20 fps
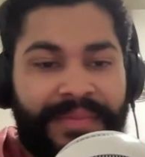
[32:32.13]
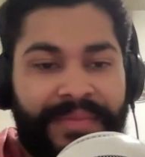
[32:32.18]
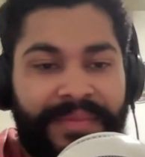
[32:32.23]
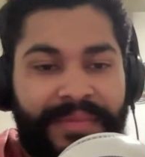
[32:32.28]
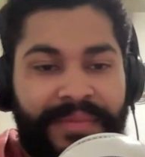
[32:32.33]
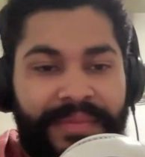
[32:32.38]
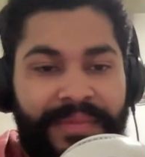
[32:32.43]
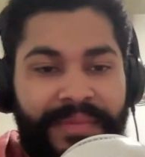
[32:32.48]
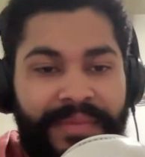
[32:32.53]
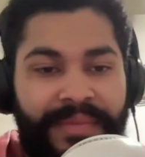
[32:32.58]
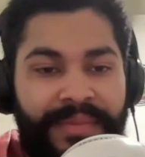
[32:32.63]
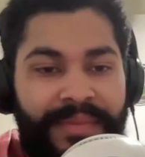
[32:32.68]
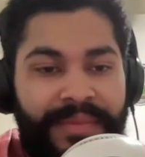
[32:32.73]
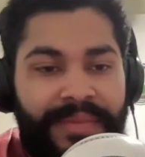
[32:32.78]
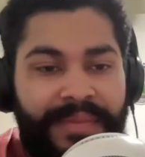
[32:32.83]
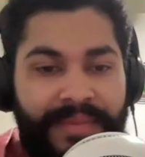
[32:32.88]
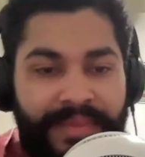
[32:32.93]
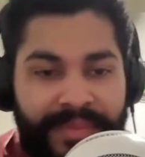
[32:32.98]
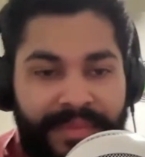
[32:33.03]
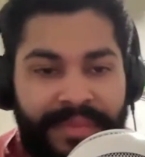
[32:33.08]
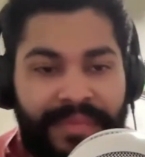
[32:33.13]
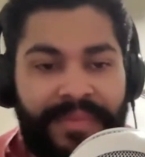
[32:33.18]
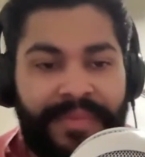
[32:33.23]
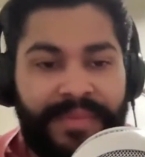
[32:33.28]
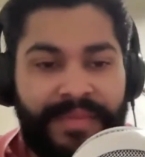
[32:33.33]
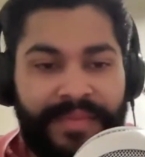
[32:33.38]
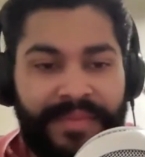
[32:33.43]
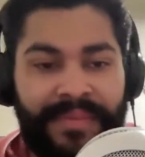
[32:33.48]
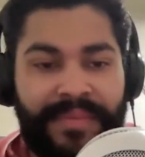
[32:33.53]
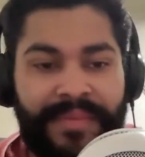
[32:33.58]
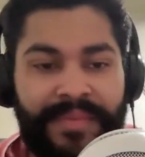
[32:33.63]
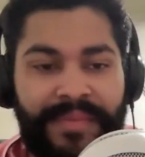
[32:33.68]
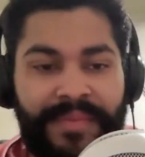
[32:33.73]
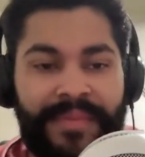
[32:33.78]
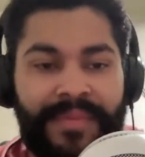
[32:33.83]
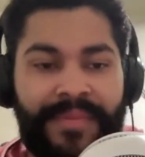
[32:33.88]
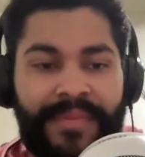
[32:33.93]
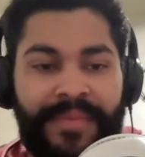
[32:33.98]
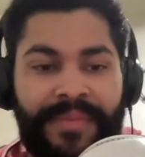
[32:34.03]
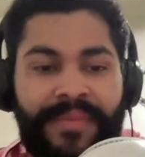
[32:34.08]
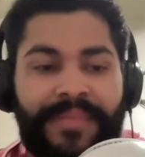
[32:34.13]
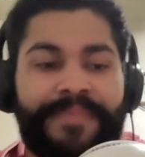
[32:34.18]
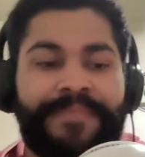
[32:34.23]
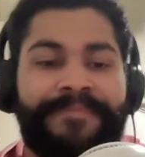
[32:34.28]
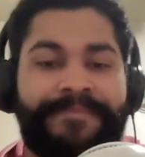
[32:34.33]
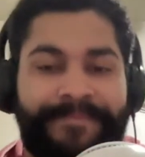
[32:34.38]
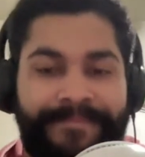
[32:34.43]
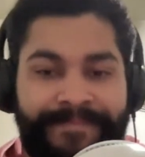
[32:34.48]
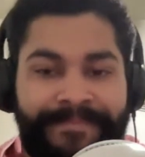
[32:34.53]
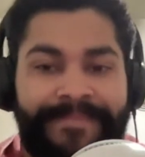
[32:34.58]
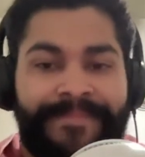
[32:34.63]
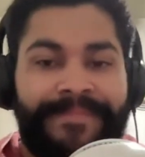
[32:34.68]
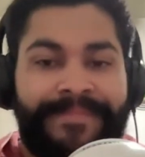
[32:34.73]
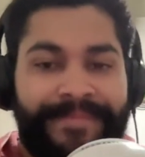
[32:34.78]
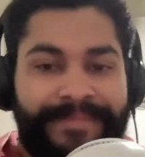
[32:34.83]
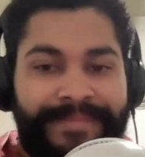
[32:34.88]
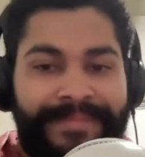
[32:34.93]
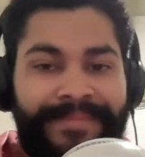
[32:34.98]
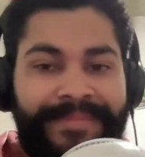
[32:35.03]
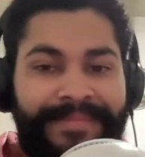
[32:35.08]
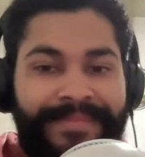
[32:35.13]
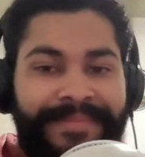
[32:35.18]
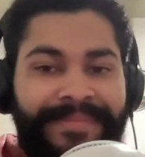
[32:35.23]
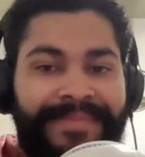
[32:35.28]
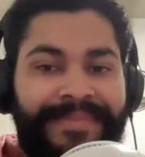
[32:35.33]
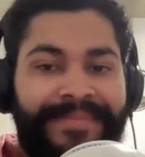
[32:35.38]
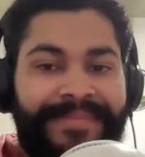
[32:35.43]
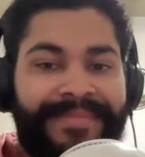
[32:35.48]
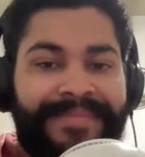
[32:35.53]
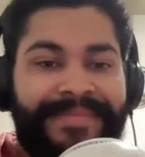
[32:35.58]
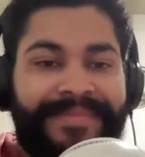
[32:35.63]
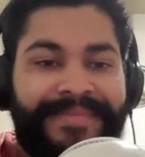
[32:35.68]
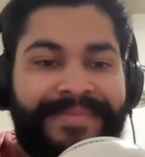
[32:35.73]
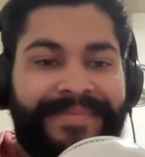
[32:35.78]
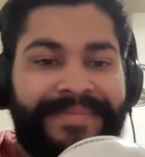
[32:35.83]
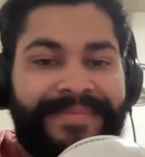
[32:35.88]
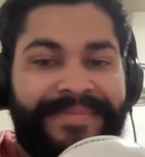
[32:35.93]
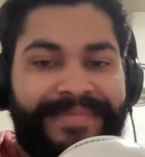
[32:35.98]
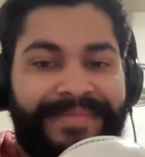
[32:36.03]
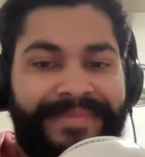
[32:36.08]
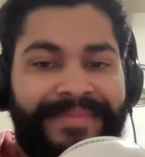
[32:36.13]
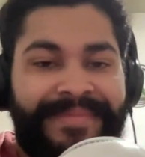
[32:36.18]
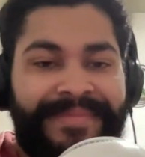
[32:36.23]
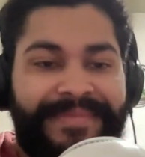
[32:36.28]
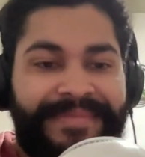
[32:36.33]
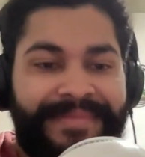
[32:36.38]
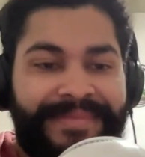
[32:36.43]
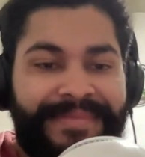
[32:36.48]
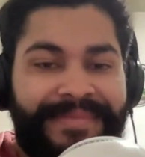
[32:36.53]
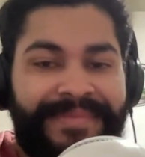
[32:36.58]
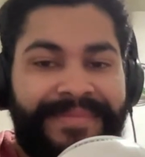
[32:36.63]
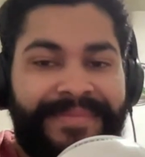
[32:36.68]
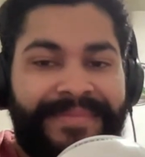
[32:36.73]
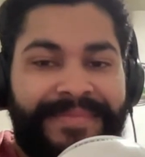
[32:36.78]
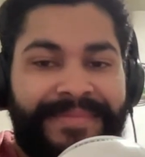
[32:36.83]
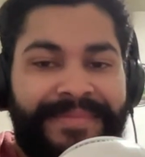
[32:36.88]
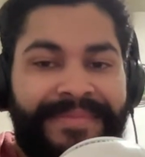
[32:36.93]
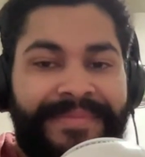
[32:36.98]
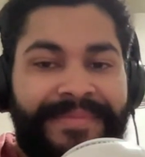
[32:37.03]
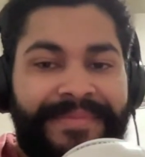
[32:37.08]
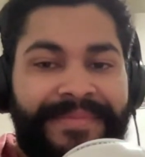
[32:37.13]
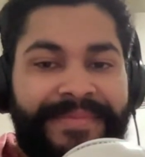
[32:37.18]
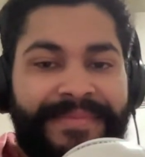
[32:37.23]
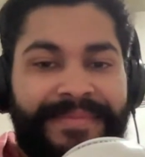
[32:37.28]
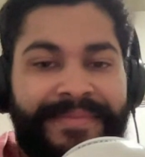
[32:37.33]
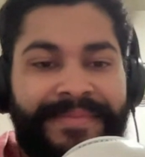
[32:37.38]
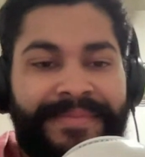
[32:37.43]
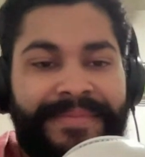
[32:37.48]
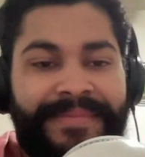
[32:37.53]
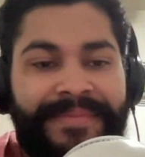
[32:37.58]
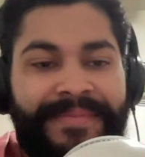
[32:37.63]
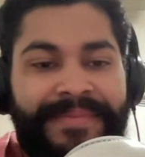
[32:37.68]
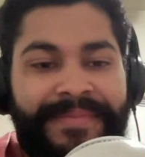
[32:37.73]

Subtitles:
(silent)